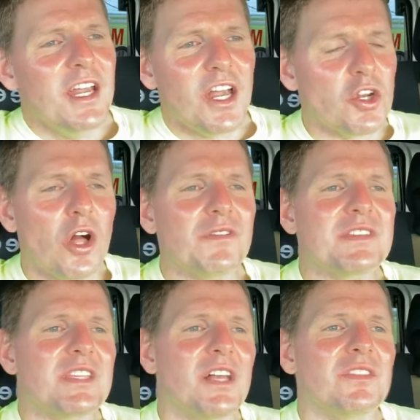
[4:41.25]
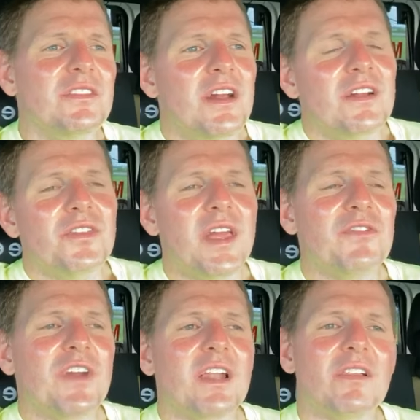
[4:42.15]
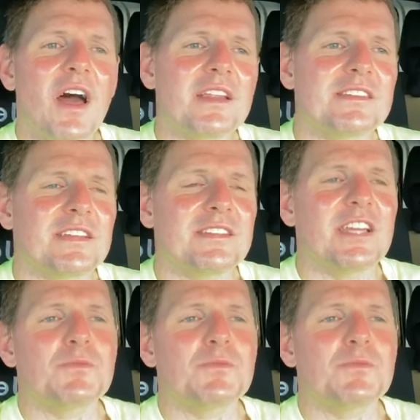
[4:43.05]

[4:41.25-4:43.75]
and all of a sudden, they've got a lot of success